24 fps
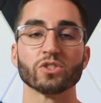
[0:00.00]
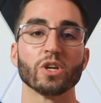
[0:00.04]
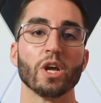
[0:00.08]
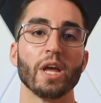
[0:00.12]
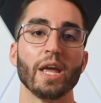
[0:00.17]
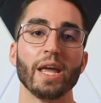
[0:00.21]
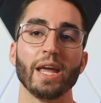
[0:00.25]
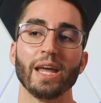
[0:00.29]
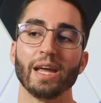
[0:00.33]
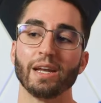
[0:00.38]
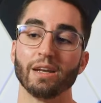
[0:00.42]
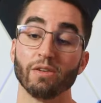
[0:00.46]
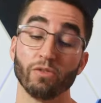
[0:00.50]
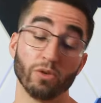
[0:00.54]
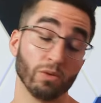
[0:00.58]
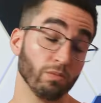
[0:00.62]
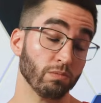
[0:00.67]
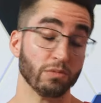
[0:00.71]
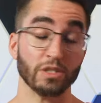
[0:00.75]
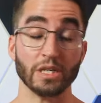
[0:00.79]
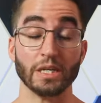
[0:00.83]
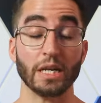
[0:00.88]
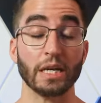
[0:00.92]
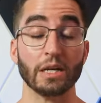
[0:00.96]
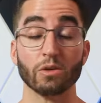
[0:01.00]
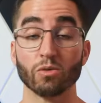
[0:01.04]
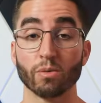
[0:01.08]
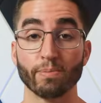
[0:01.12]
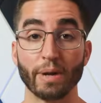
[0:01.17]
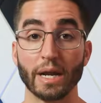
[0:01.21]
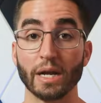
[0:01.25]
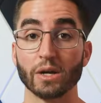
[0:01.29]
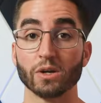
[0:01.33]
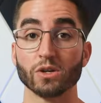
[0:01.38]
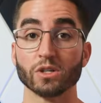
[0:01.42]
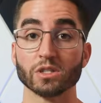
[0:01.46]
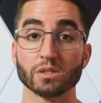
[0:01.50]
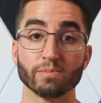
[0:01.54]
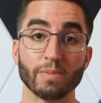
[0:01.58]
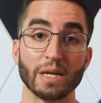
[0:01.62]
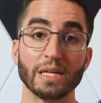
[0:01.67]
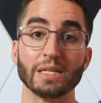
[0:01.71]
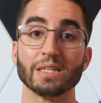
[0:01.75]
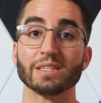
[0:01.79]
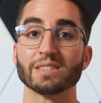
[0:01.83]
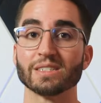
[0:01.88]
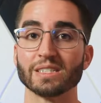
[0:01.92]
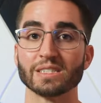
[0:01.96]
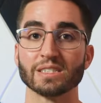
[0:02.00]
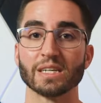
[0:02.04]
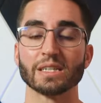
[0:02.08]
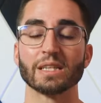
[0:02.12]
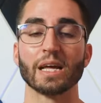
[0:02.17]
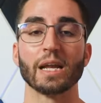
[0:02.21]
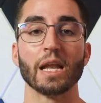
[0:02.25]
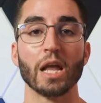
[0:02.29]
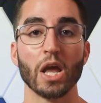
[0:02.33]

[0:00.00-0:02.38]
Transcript: and if you did any repairs, maintenance, things like that.